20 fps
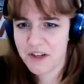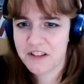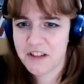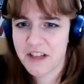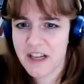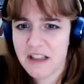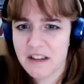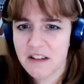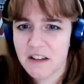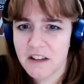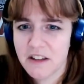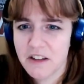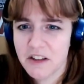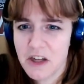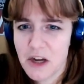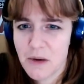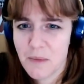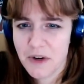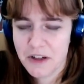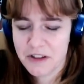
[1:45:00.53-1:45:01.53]
machine that
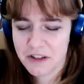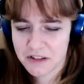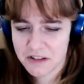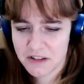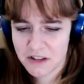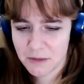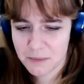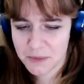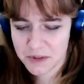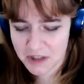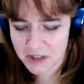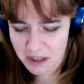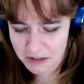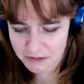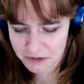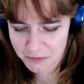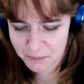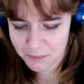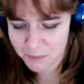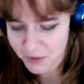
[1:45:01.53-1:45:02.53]
the human just
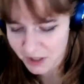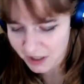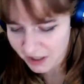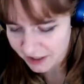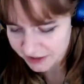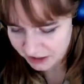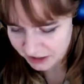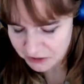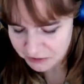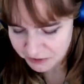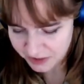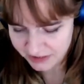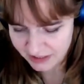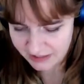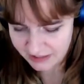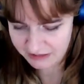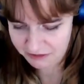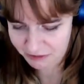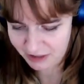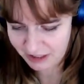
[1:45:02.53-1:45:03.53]
observes. But I don't think
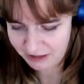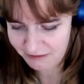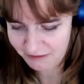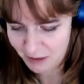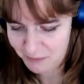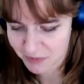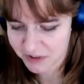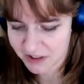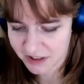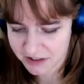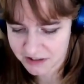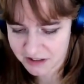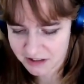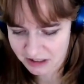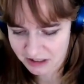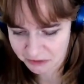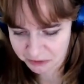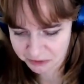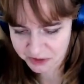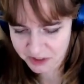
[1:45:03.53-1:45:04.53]
that is really
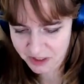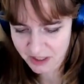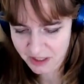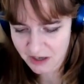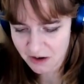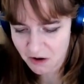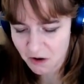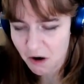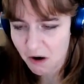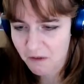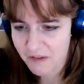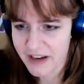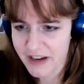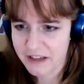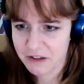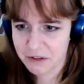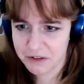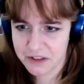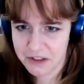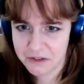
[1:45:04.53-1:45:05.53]
representative of
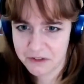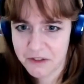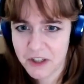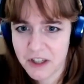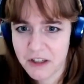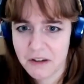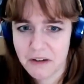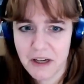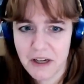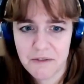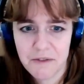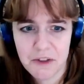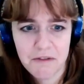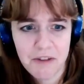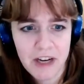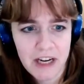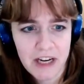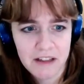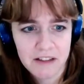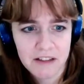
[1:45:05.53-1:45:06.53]
Engels's view. If
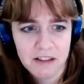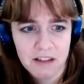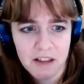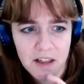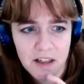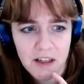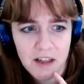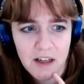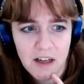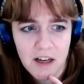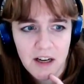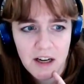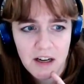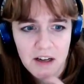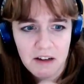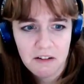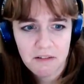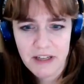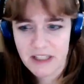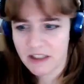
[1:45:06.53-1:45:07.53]
you read
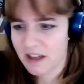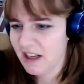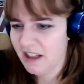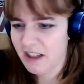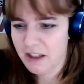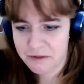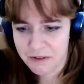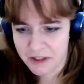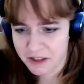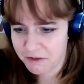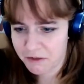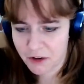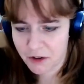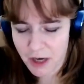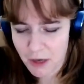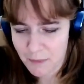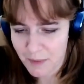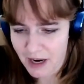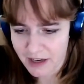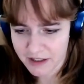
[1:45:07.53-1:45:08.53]
like Ludwig
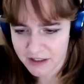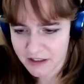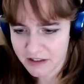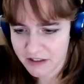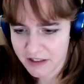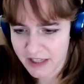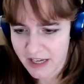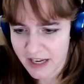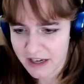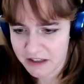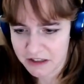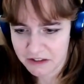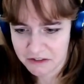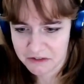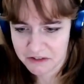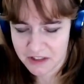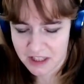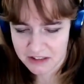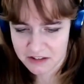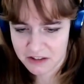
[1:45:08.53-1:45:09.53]
Feuerbach and the end
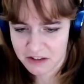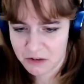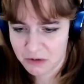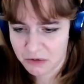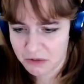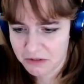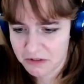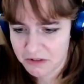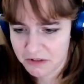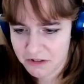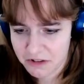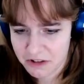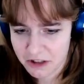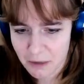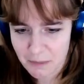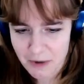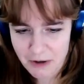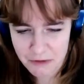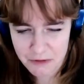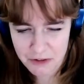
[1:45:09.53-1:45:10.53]
of classical
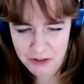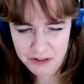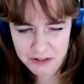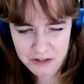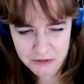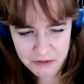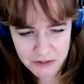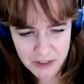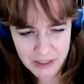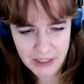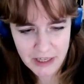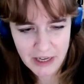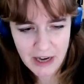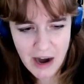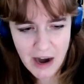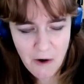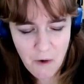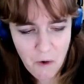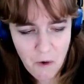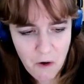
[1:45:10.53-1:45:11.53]
German
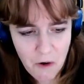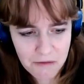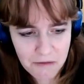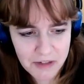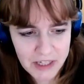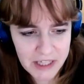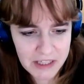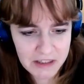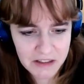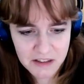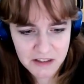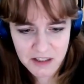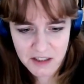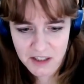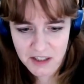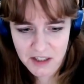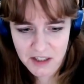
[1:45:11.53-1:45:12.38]
philosophy, or read